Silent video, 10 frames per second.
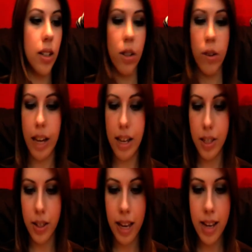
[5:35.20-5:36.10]
Okay,
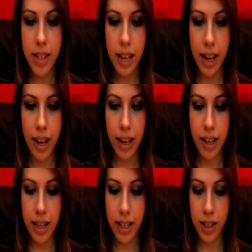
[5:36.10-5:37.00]
so they say
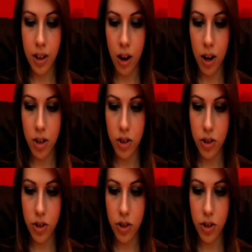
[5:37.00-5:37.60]
it's got